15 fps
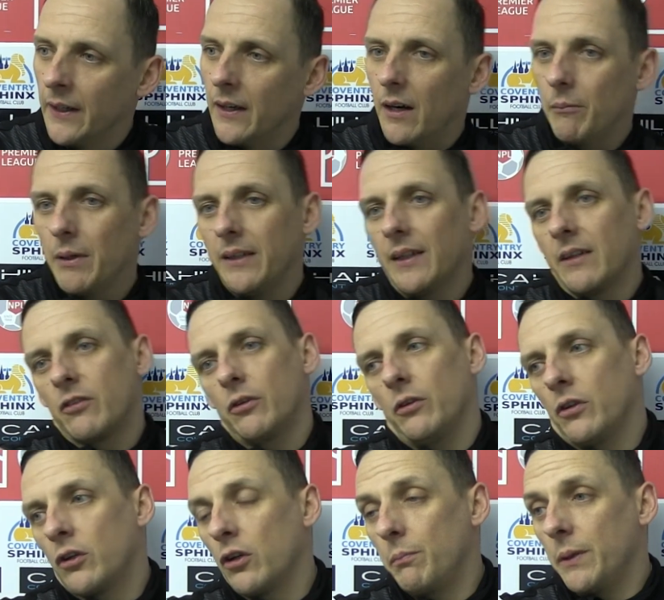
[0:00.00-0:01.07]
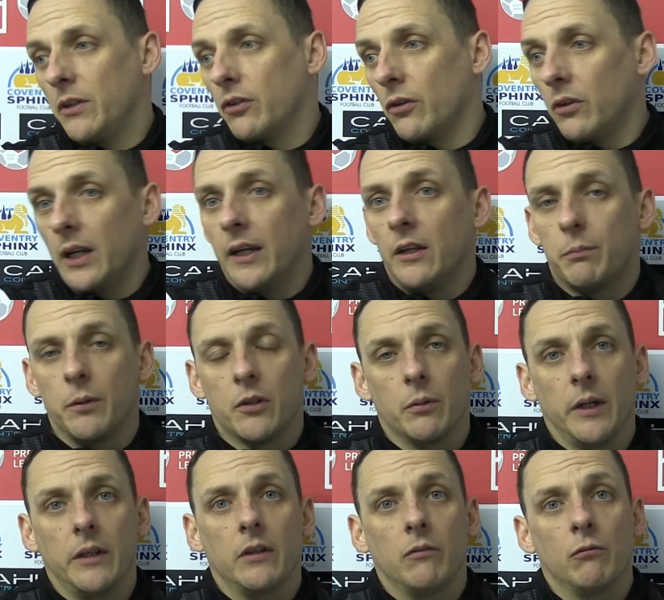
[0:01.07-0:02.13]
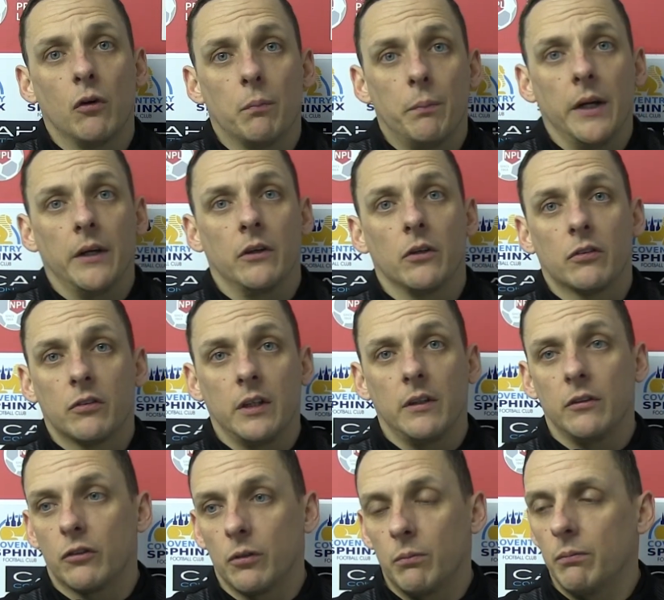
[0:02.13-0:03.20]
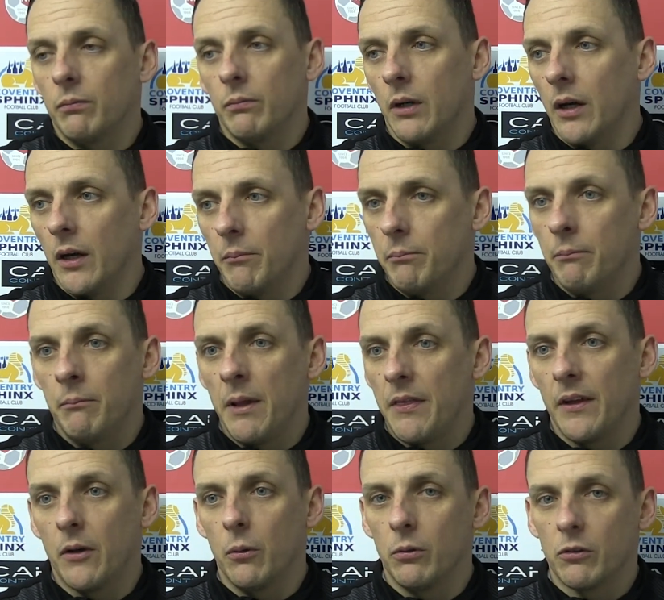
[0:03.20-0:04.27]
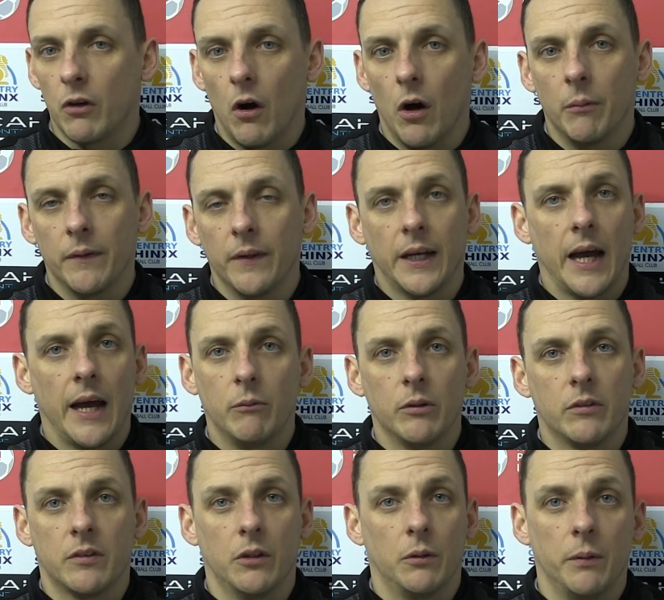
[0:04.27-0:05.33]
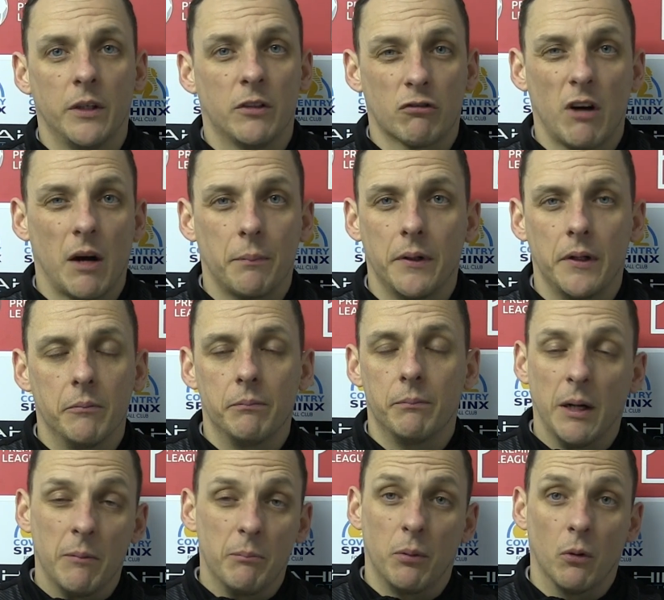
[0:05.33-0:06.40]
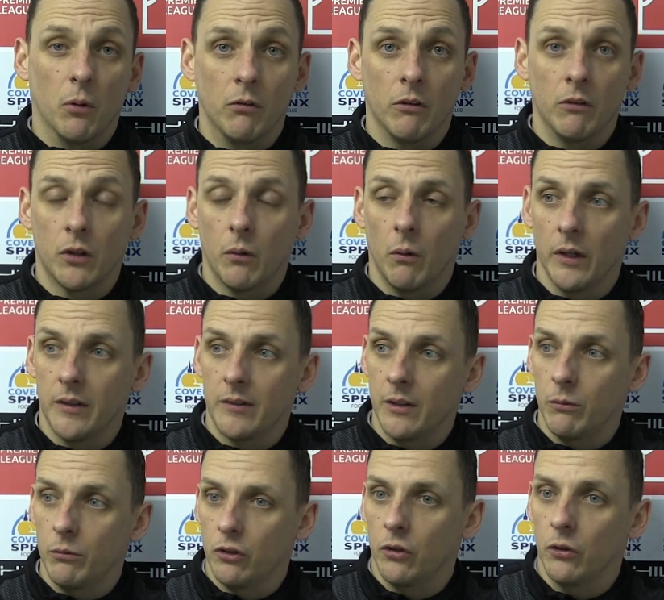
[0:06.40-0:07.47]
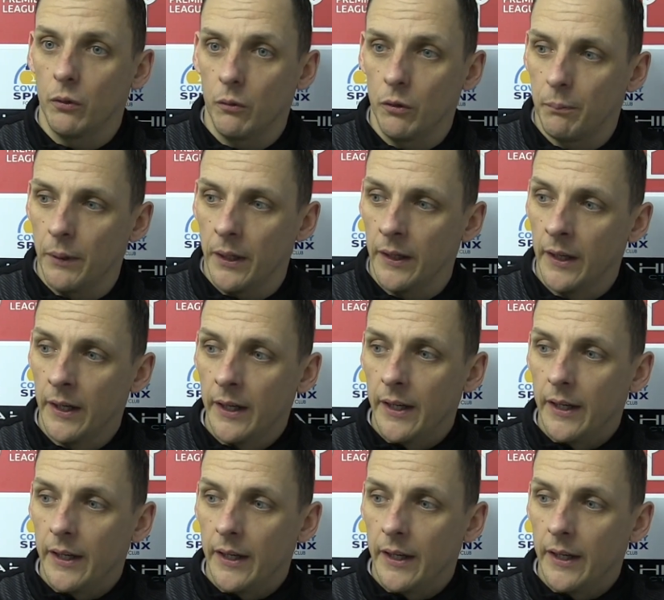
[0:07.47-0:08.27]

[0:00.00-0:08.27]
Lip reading: I mean, there could be 2 leagues between Rugby and us in some mythical time, and the game would still be scrappy and poor quality. I'm sure it would be.